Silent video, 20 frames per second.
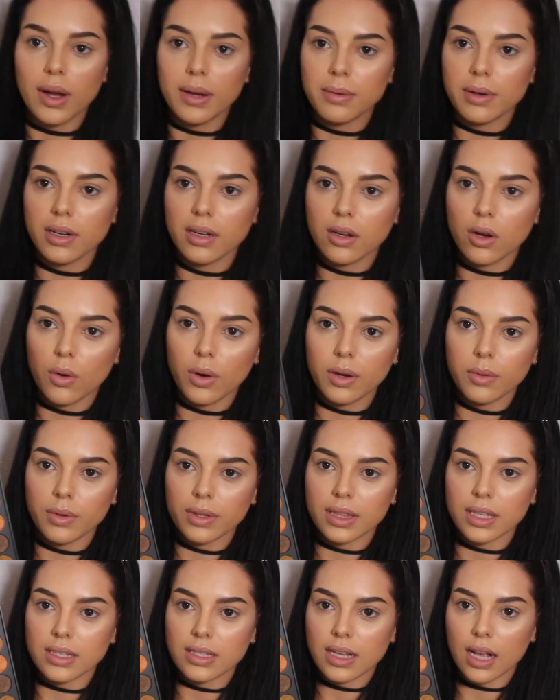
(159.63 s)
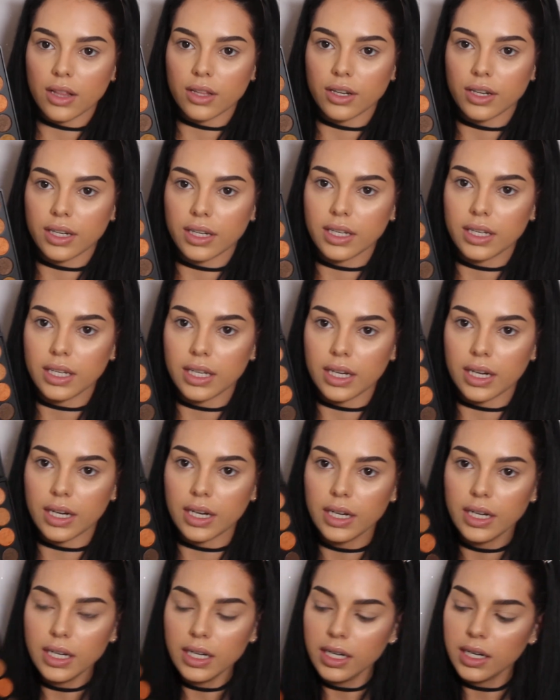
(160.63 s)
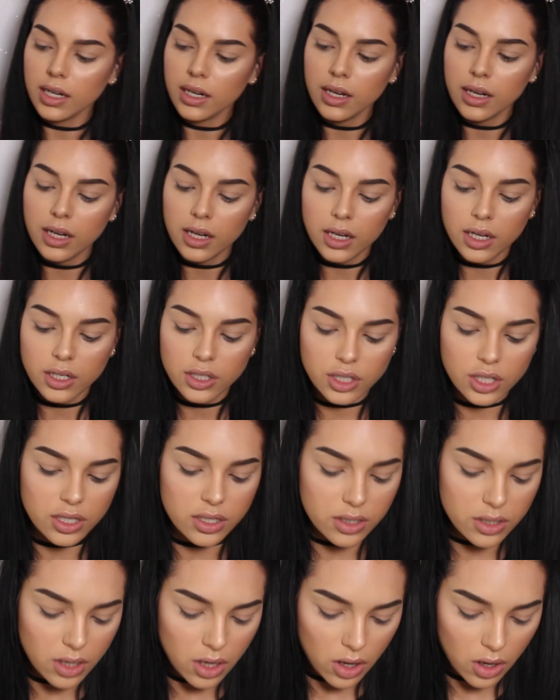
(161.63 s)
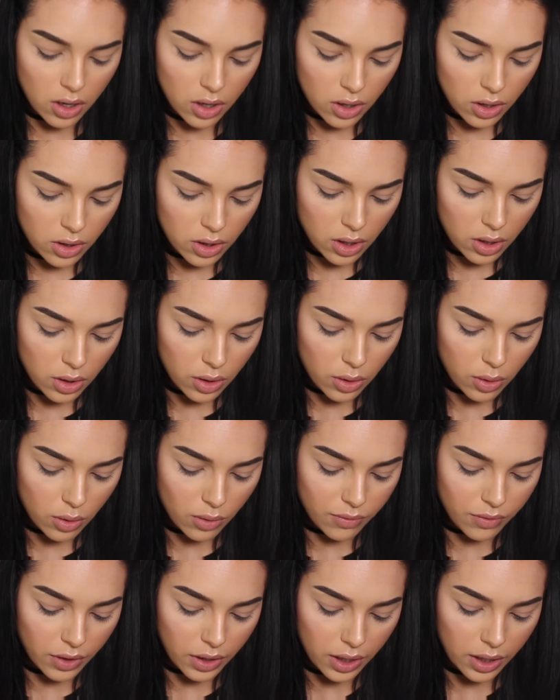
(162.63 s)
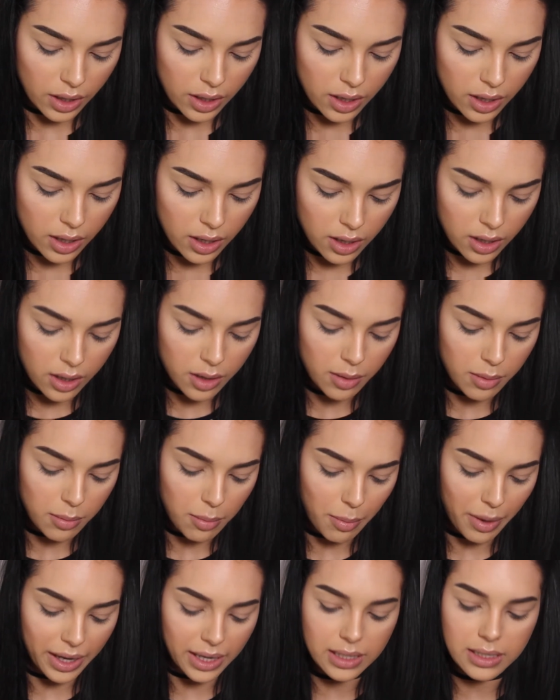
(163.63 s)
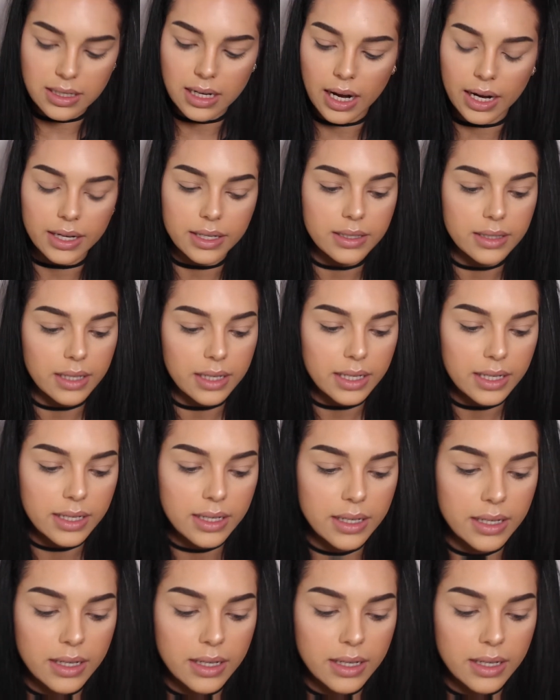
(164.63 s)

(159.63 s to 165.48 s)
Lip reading: I'm going to go in with this color here, just all over my entire lid.